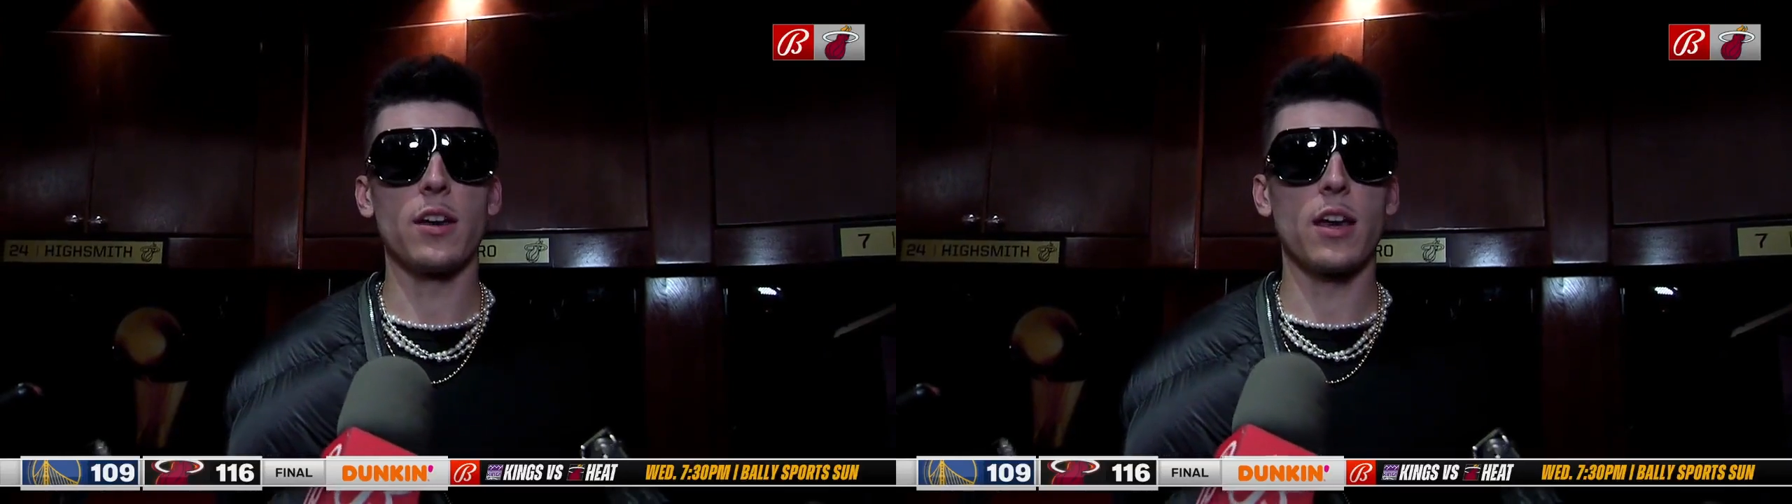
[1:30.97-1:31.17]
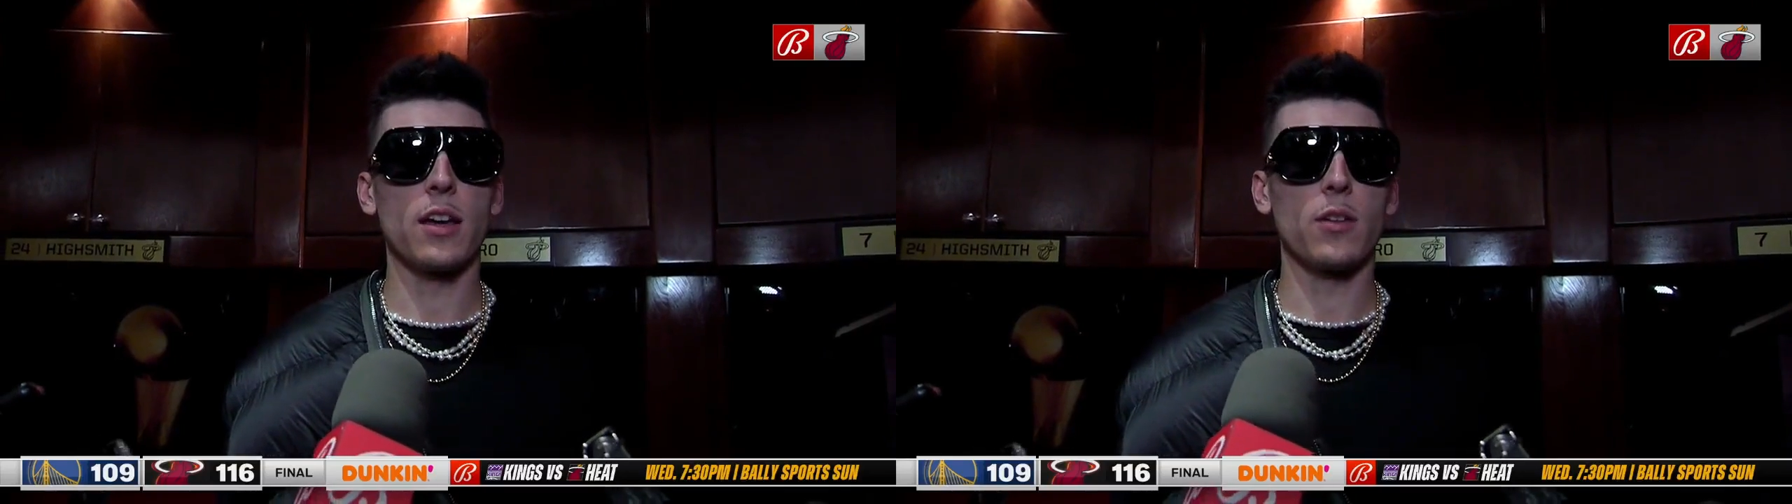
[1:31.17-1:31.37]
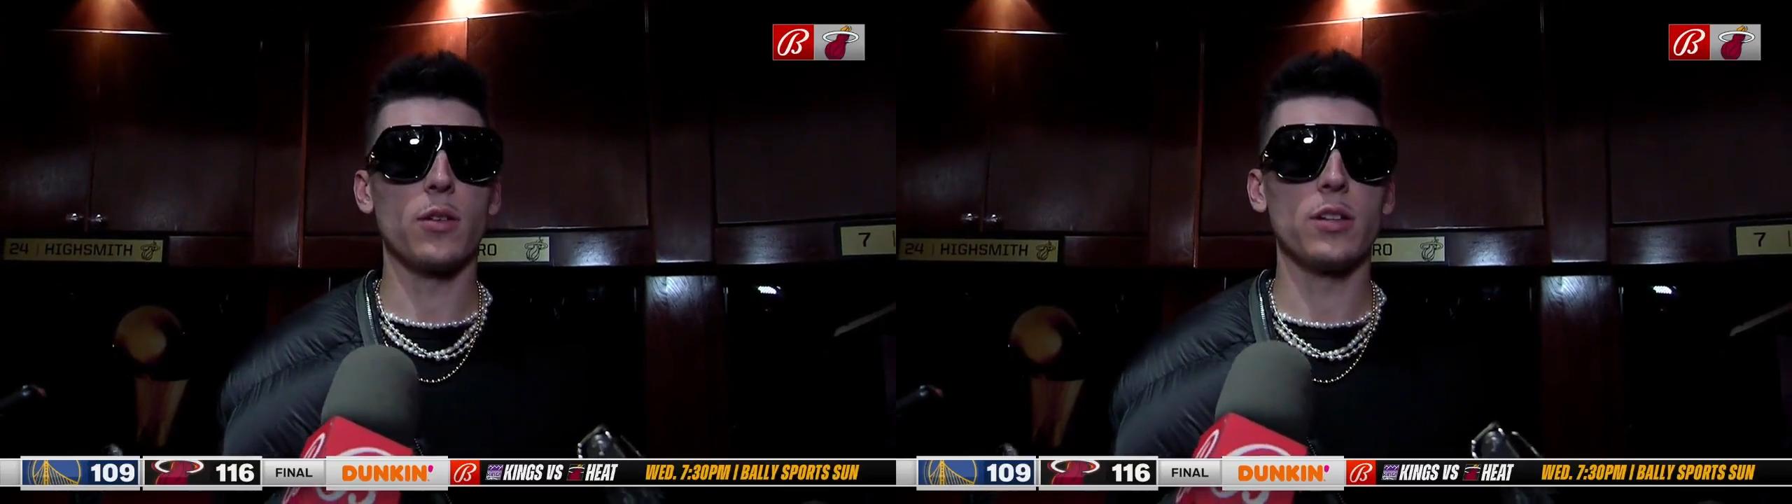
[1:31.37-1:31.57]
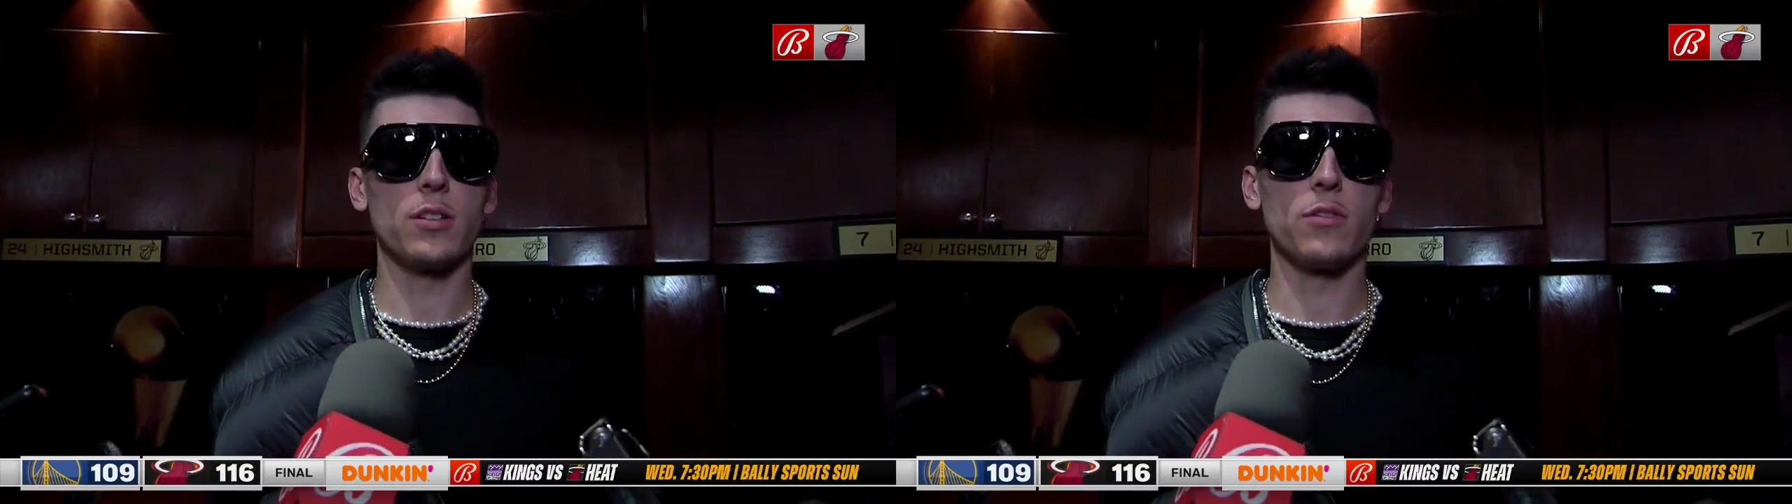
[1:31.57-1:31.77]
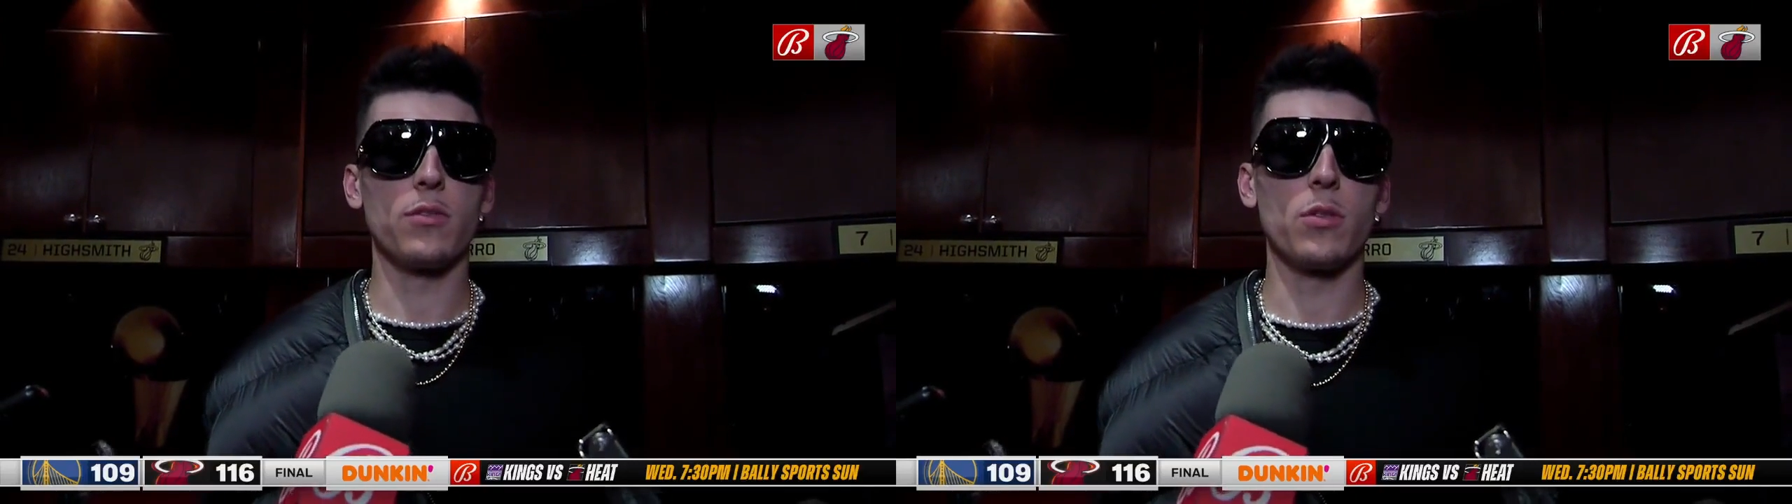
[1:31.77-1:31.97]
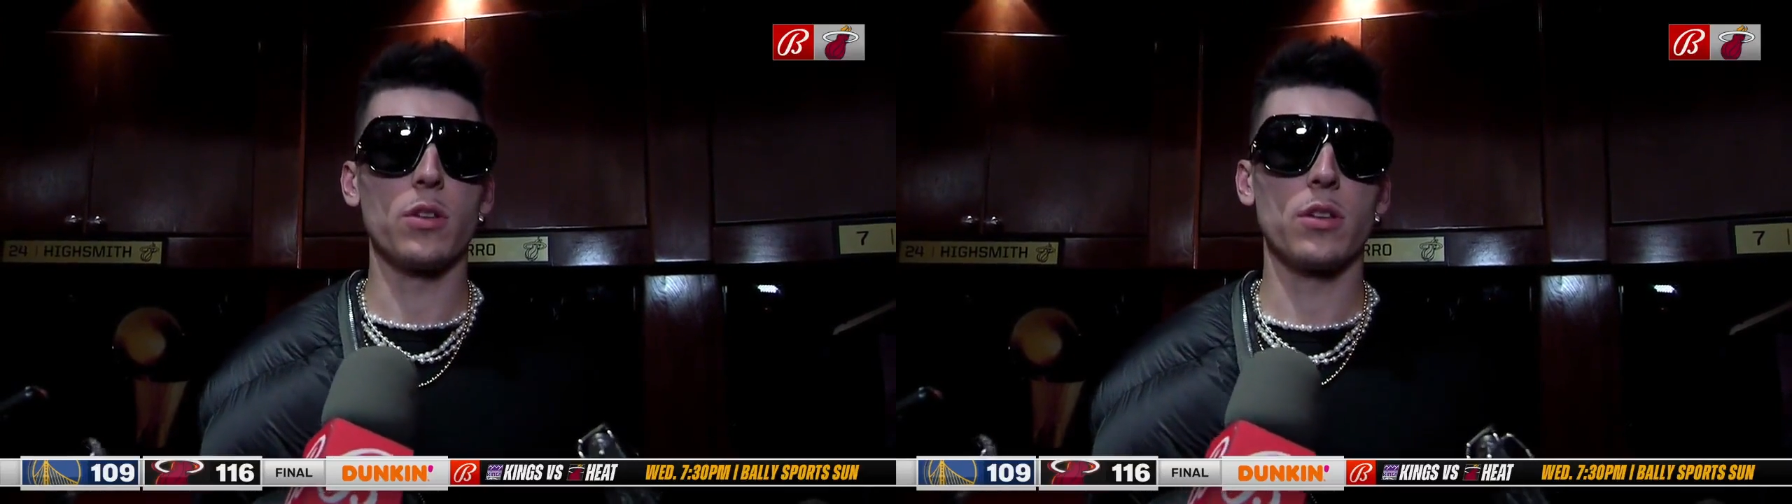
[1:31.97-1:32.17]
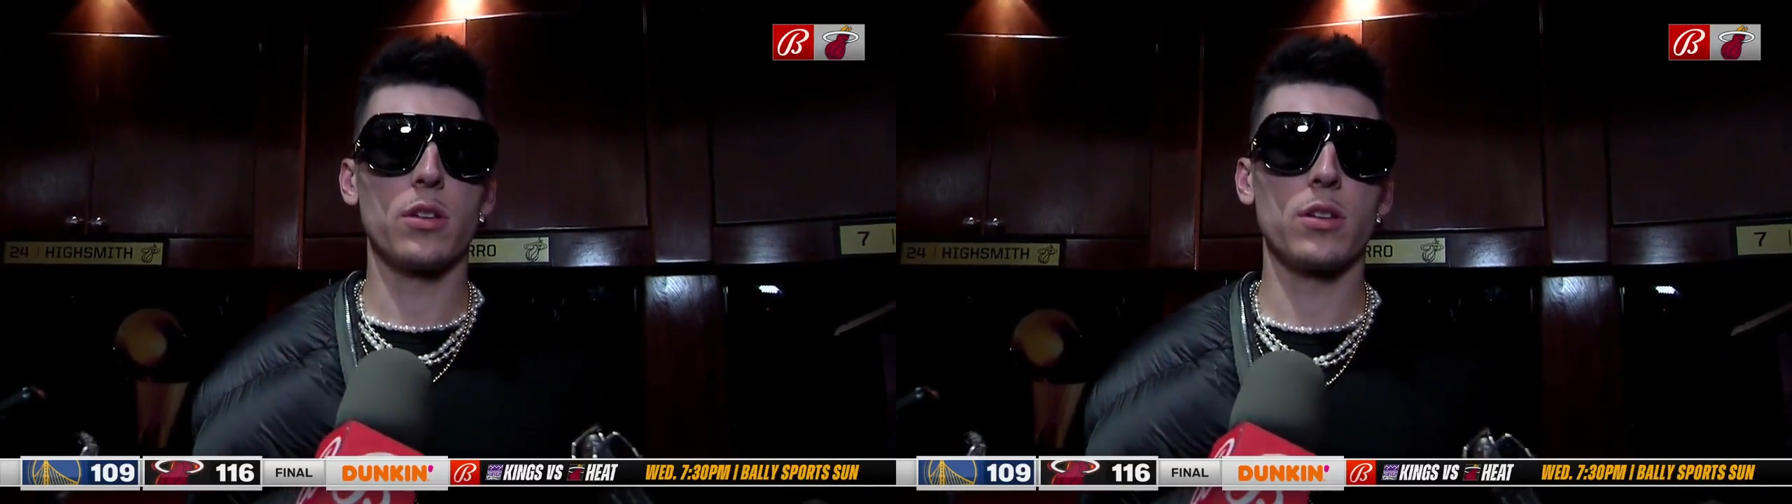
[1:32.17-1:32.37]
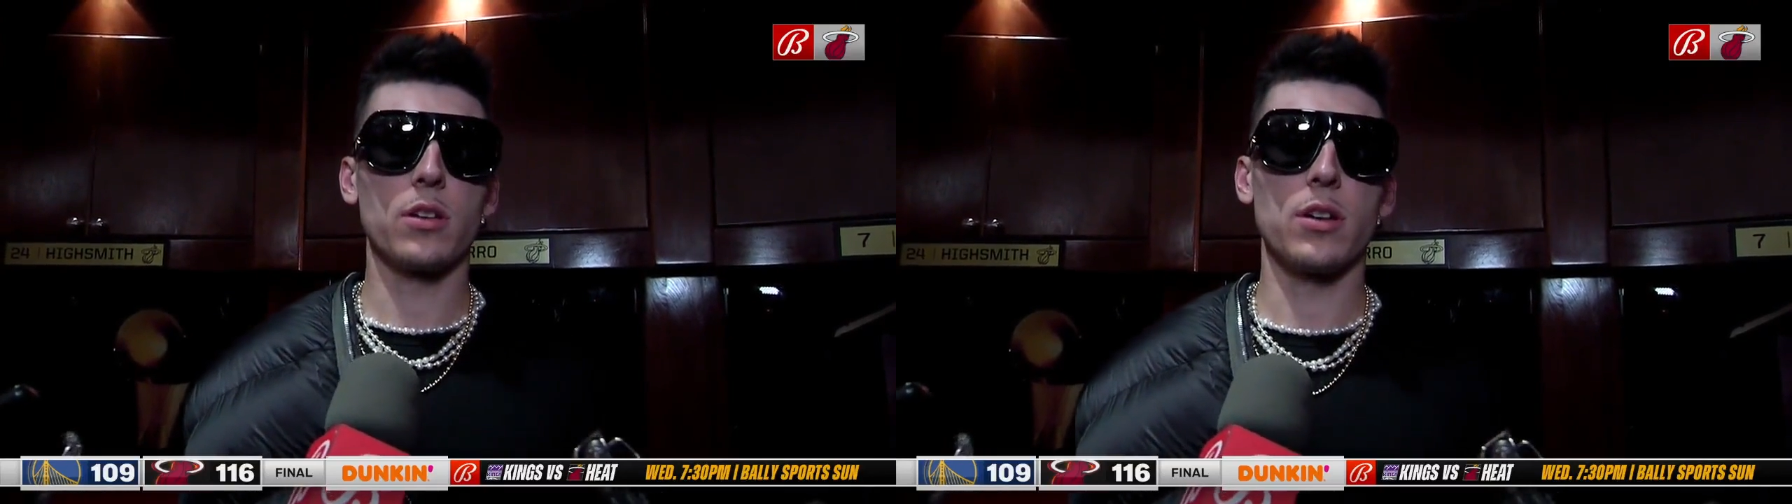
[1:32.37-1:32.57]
9 going into the fourth.